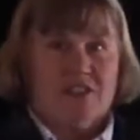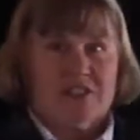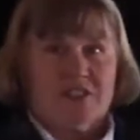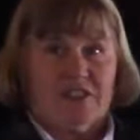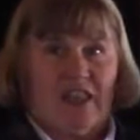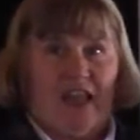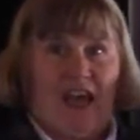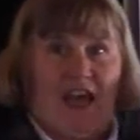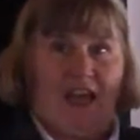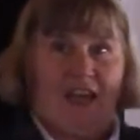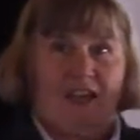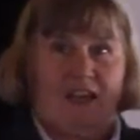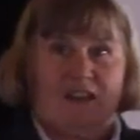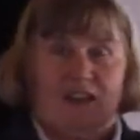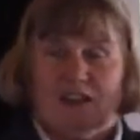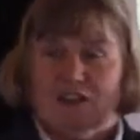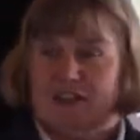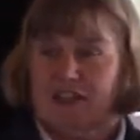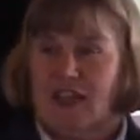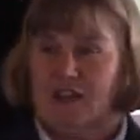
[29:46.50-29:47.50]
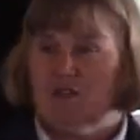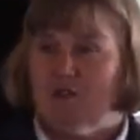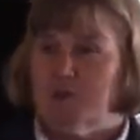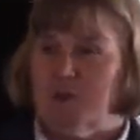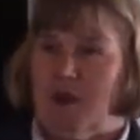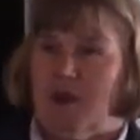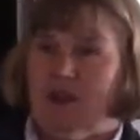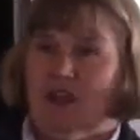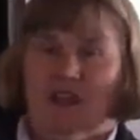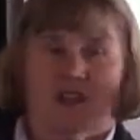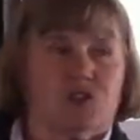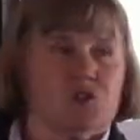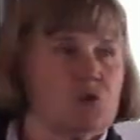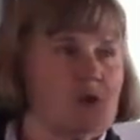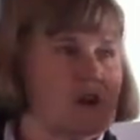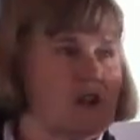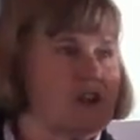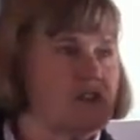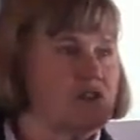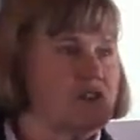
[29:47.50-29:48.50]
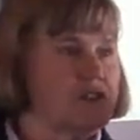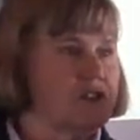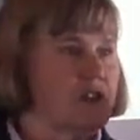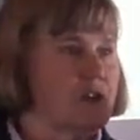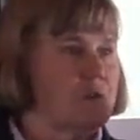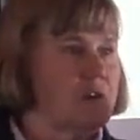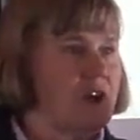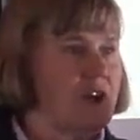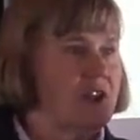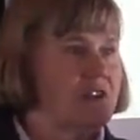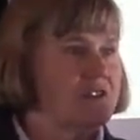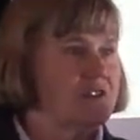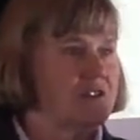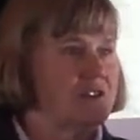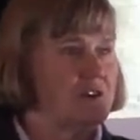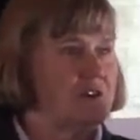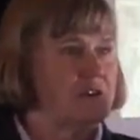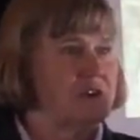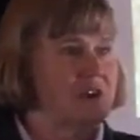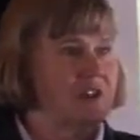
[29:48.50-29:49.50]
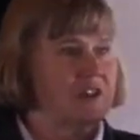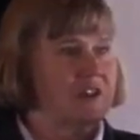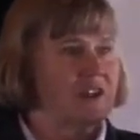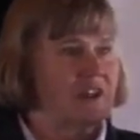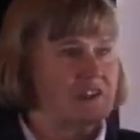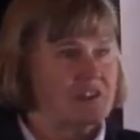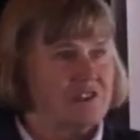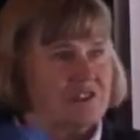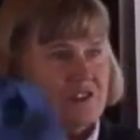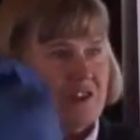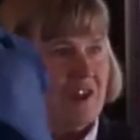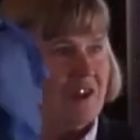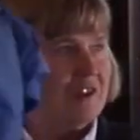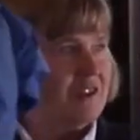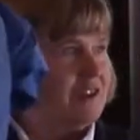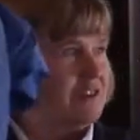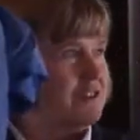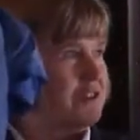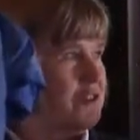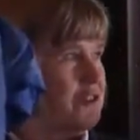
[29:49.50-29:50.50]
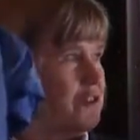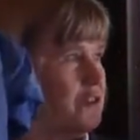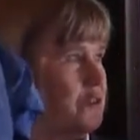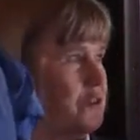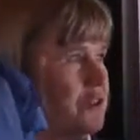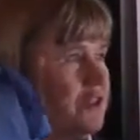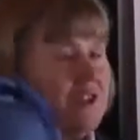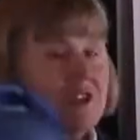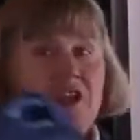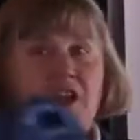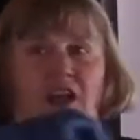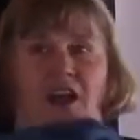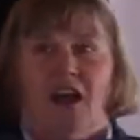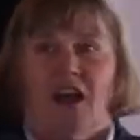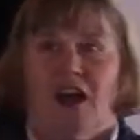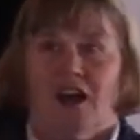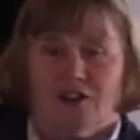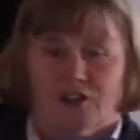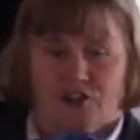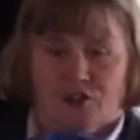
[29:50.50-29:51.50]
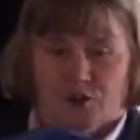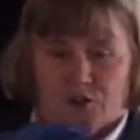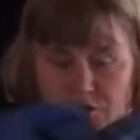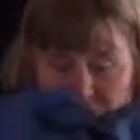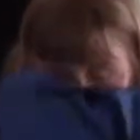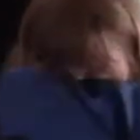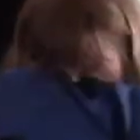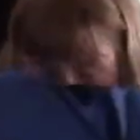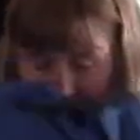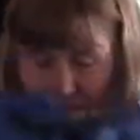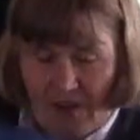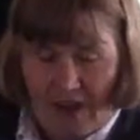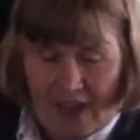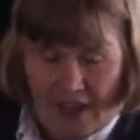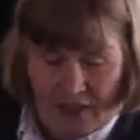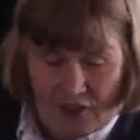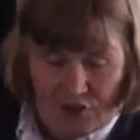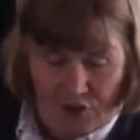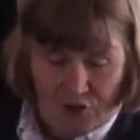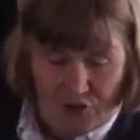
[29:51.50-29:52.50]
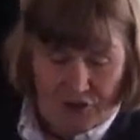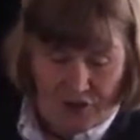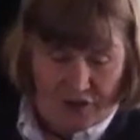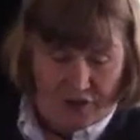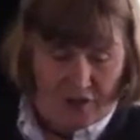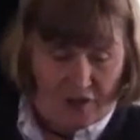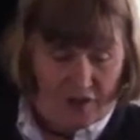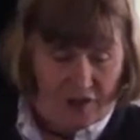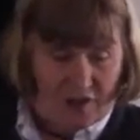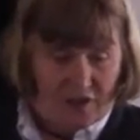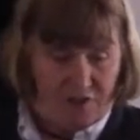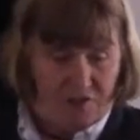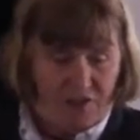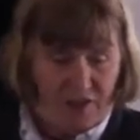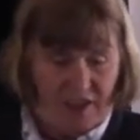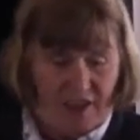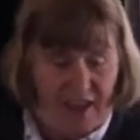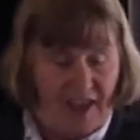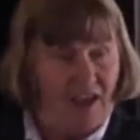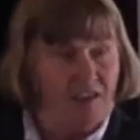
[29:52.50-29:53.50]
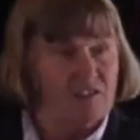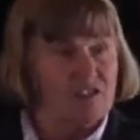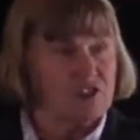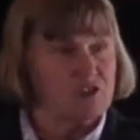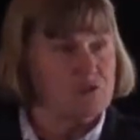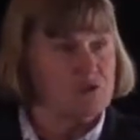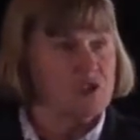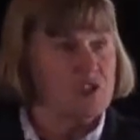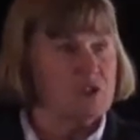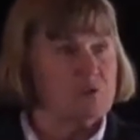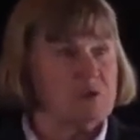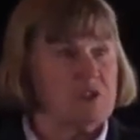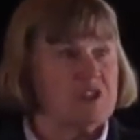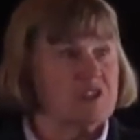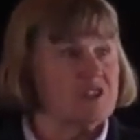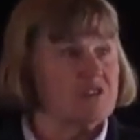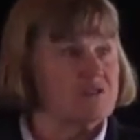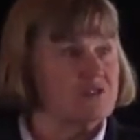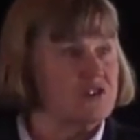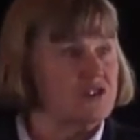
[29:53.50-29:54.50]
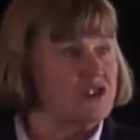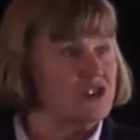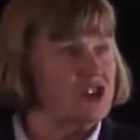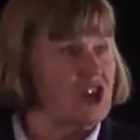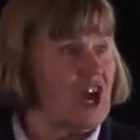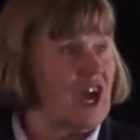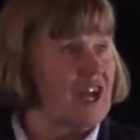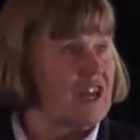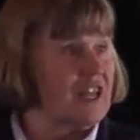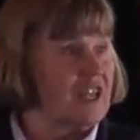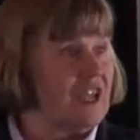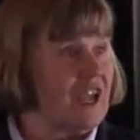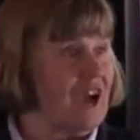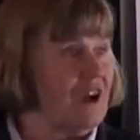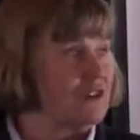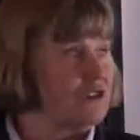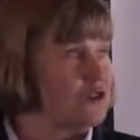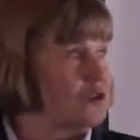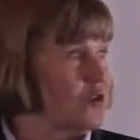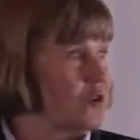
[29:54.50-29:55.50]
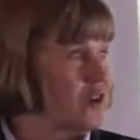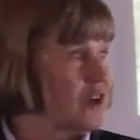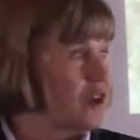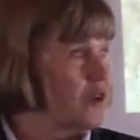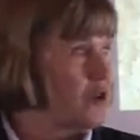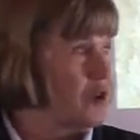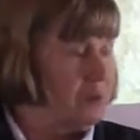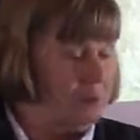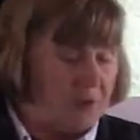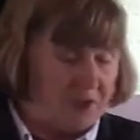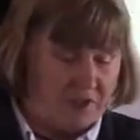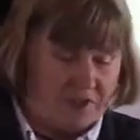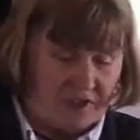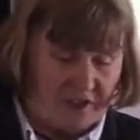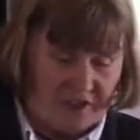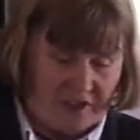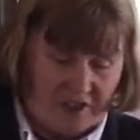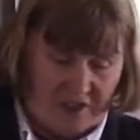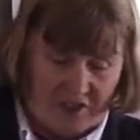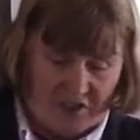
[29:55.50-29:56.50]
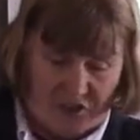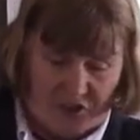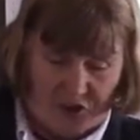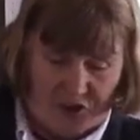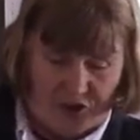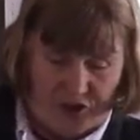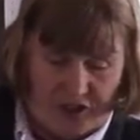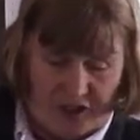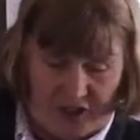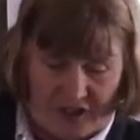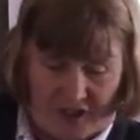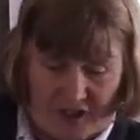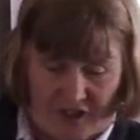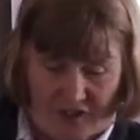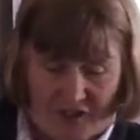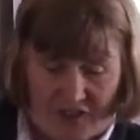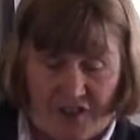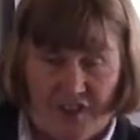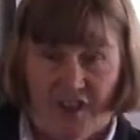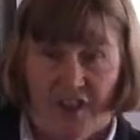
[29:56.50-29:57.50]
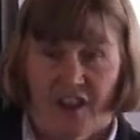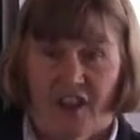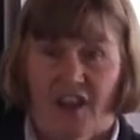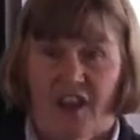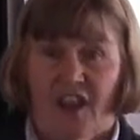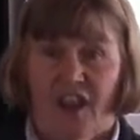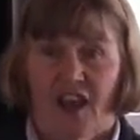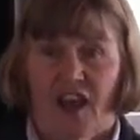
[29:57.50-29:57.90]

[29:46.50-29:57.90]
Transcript: that slide, and that slide was probably like 20 years ago, right? So I still, I still use it. Uh, so if I use the, if I have this really piece of shoddy outdoor equipment, dirty and everything,